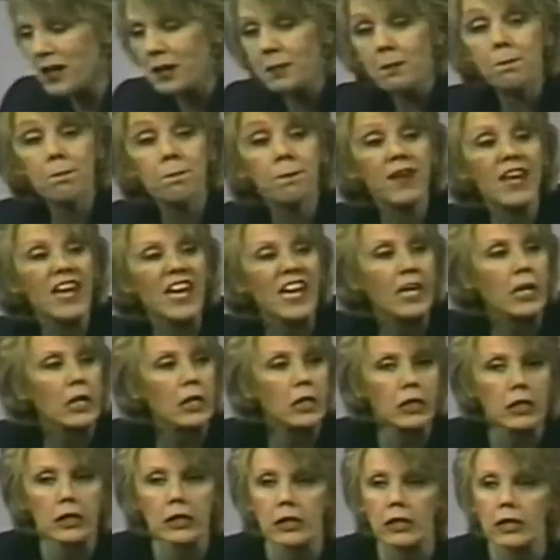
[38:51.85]
being
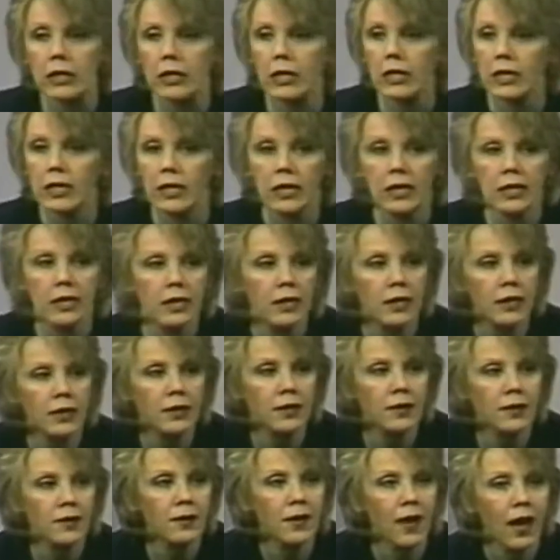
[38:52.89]
pickled.
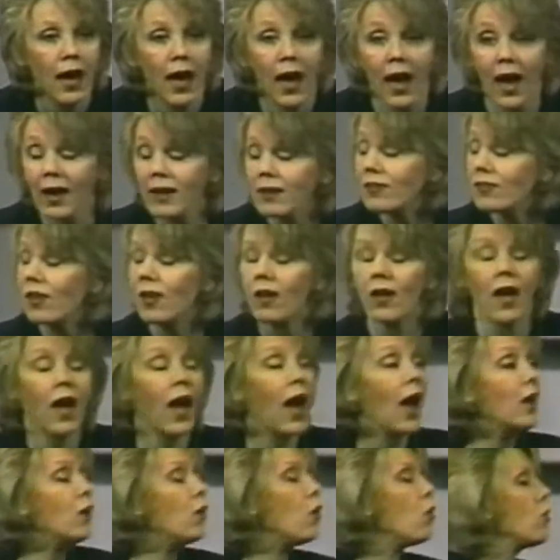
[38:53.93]
I,
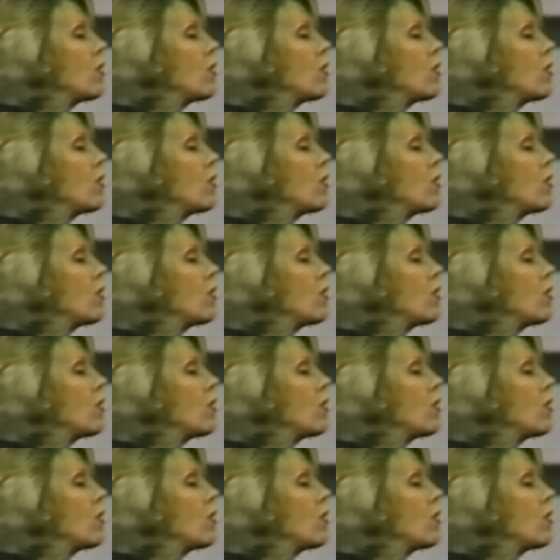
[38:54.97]
I